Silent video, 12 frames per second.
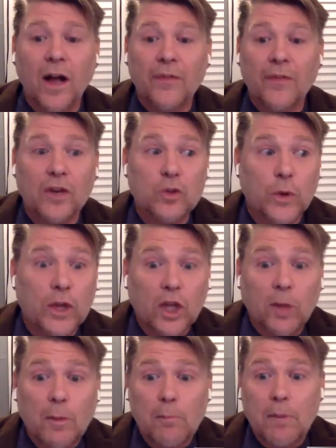there's really
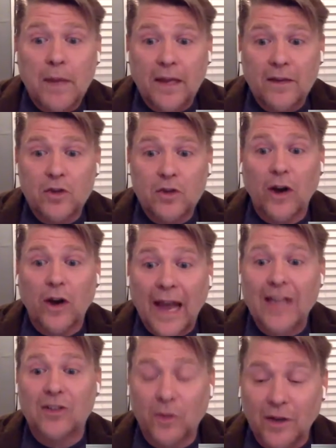human beings who are
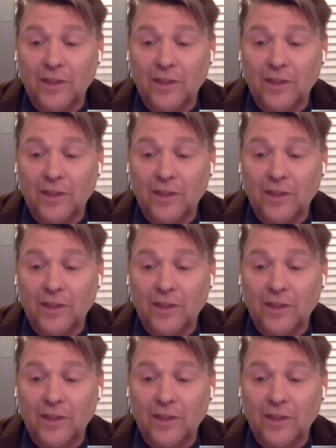answering